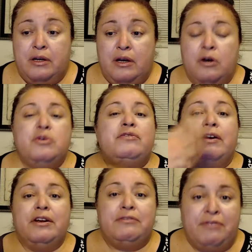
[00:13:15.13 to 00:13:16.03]
who's
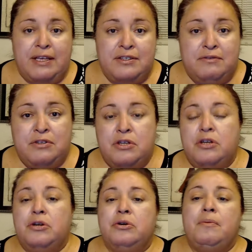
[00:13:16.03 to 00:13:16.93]
very offensive to
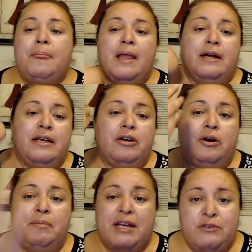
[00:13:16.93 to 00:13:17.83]
you,
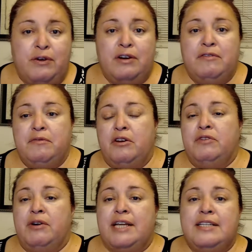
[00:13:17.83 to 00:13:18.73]
makes fun of
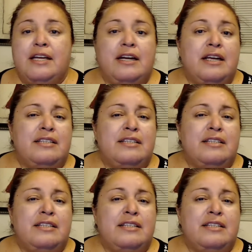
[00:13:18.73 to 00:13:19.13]
your identity,